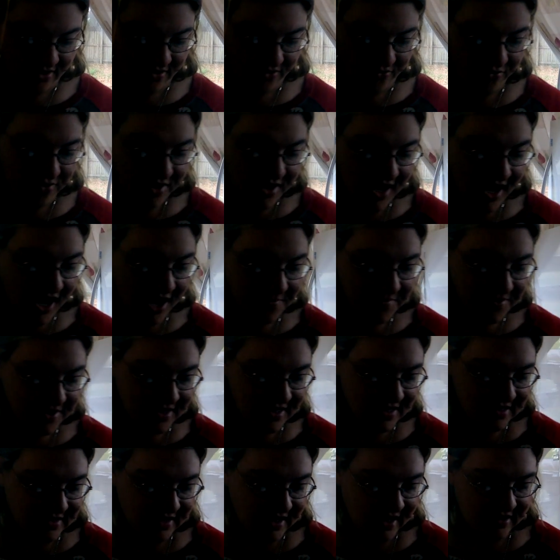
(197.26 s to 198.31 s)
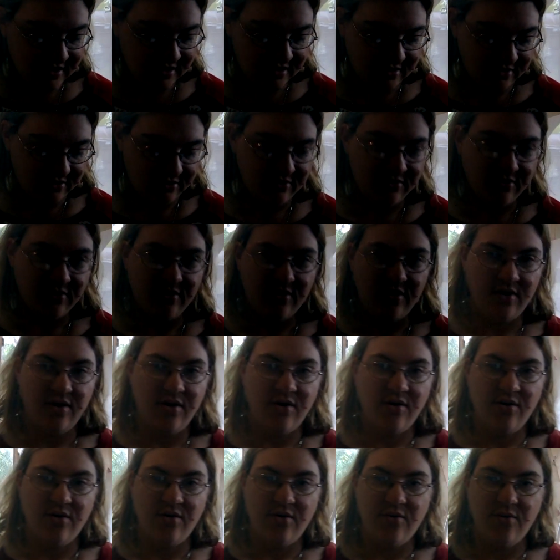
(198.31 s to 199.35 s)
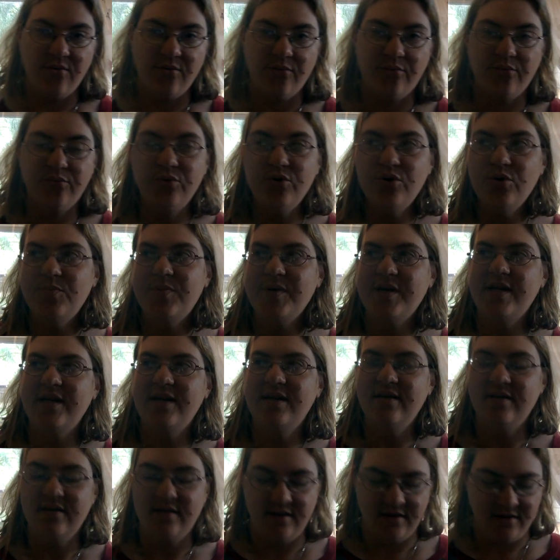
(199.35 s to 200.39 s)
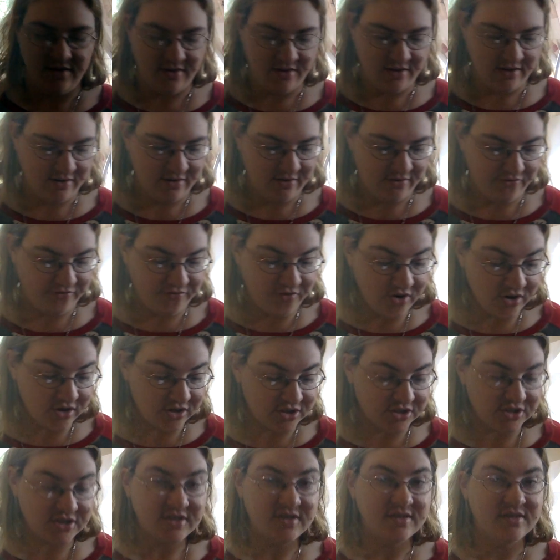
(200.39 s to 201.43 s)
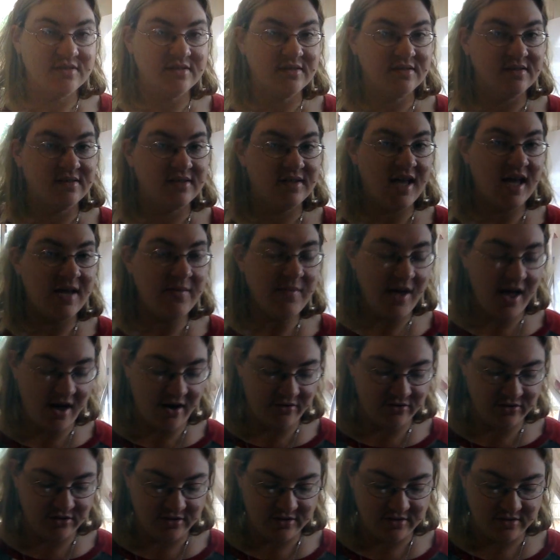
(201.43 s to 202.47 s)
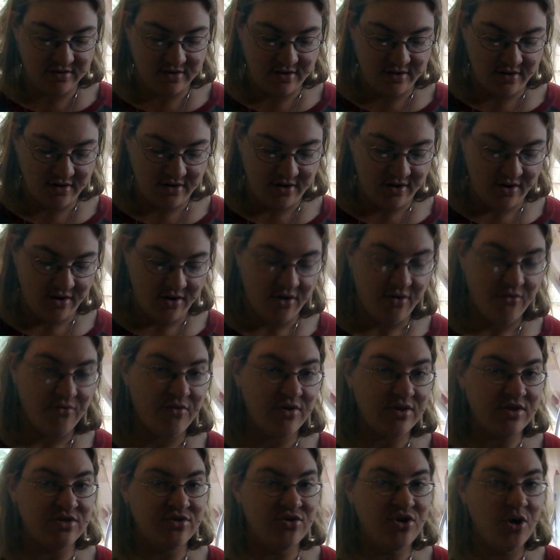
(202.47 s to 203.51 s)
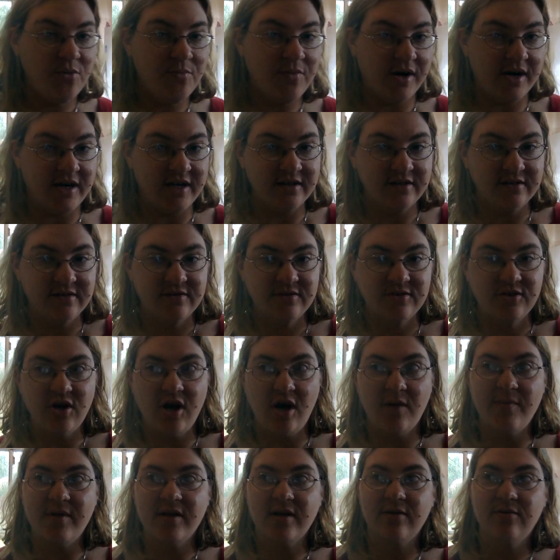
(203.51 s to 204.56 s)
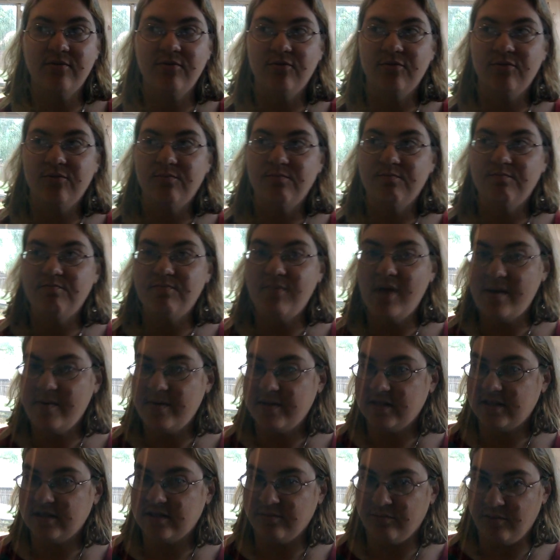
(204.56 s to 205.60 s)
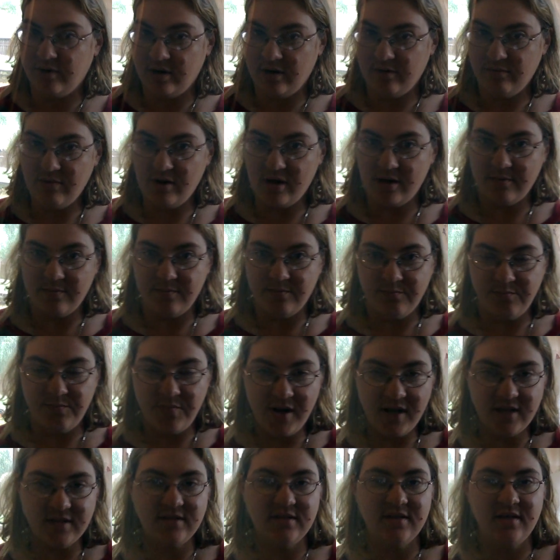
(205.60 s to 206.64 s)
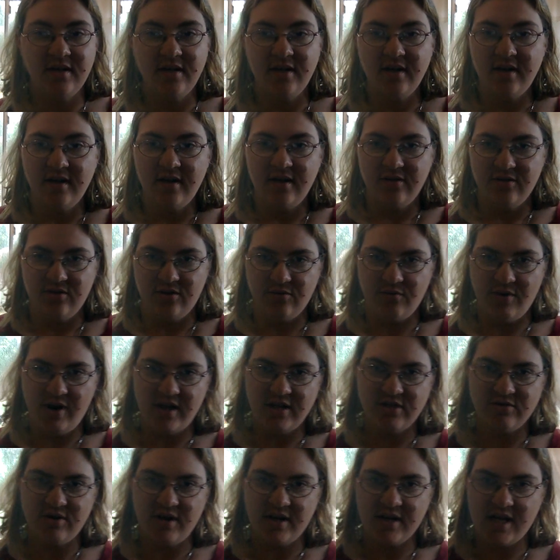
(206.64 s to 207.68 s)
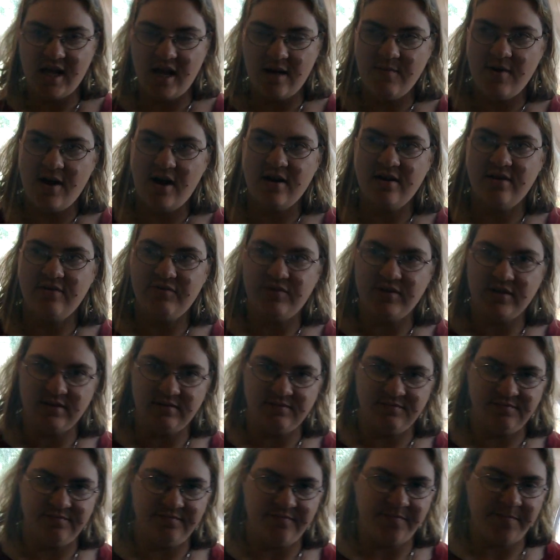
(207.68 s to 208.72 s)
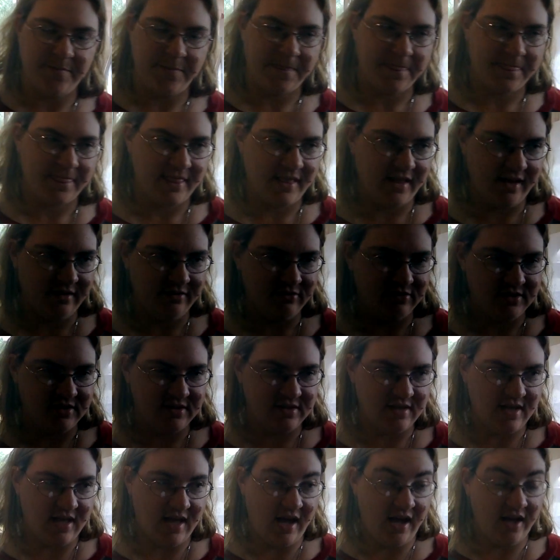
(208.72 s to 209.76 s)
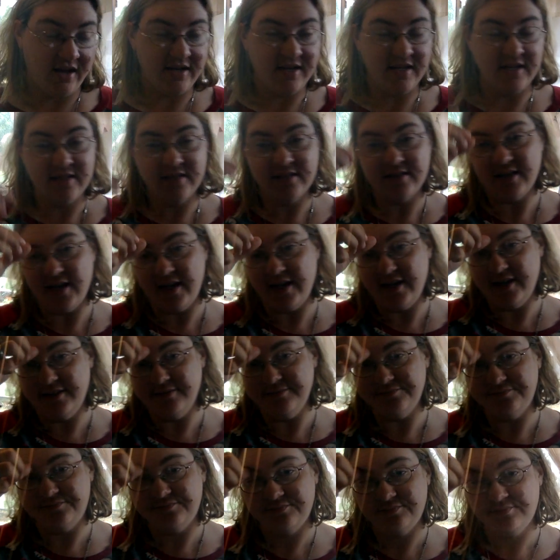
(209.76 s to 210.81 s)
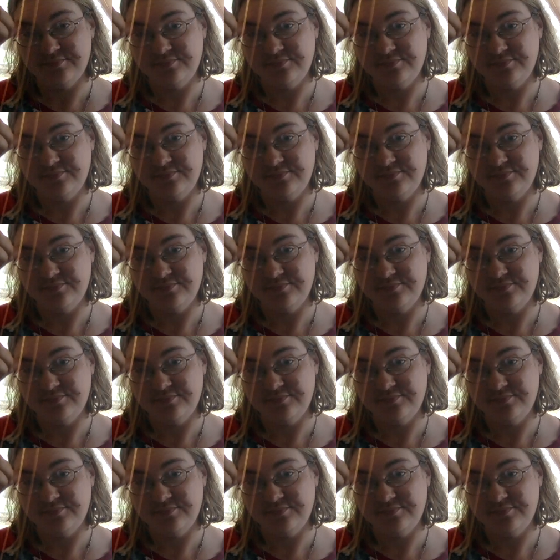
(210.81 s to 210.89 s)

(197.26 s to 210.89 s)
what happened is that Ruby first came out with nobody. So I'm like, maybe this is one-on-one. But the Riot Squad came out of the audience, and